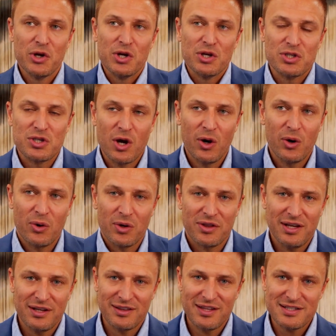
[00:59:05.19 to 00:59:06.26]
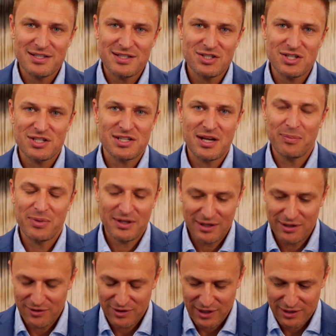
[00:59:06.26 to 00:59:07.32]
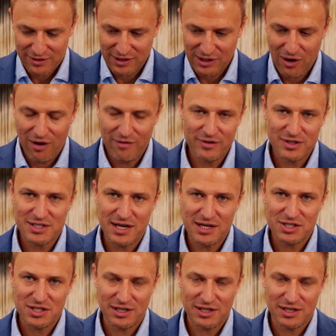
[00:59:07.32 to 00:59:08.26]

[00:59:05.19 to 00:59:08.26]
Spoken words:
So this is just something there that the conversation,